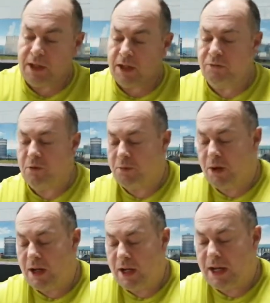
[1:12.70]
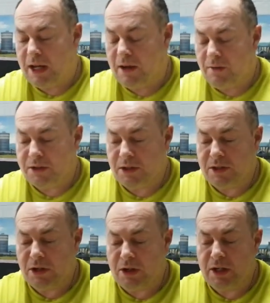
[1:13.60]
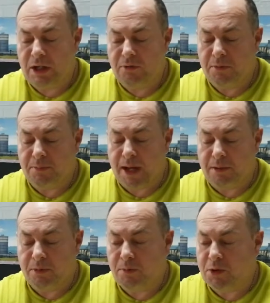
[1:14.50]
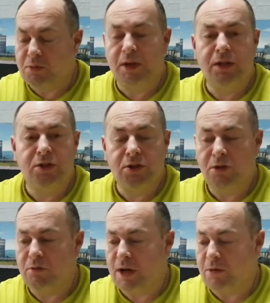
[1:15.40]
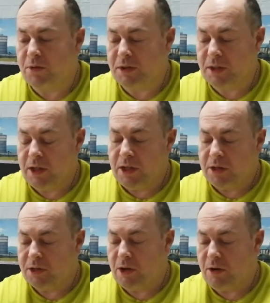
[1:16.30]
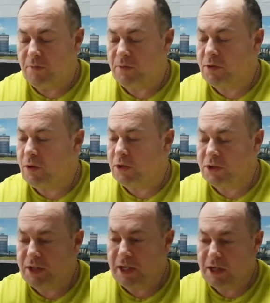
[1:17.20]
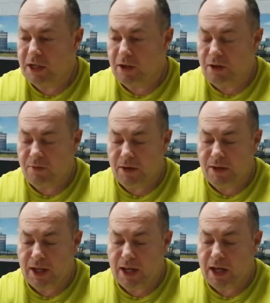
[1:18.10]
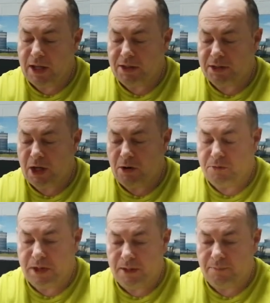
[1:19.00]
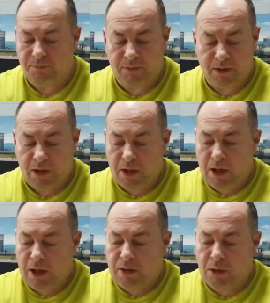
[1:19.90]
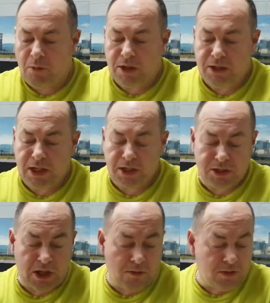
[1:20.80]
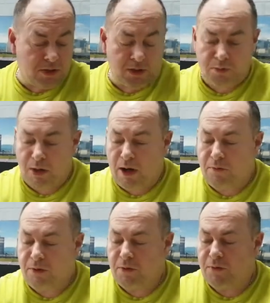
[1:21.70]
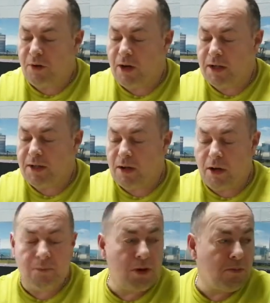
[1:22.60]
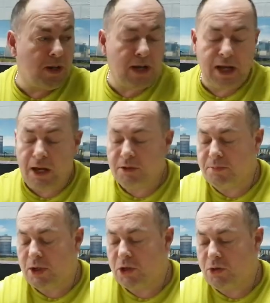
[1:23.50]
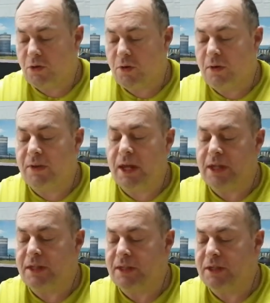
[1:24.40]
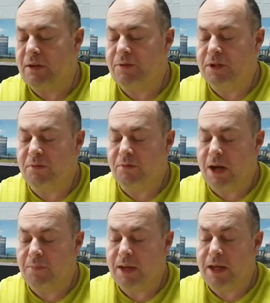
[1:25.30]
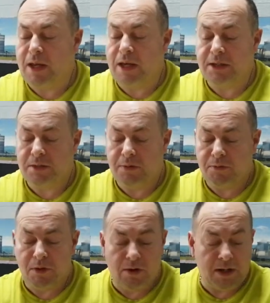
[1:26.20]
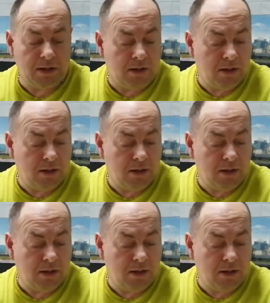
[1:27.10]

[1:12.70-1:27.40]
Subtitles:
for my layout. So it's like a little embankment between the two rails. So I've got a standing knife like that and sculpt it. Then once it gets sculpted the way I feel fine, I'll put it on my layout to make sure that there's nothing to rub it and it's going to be fine.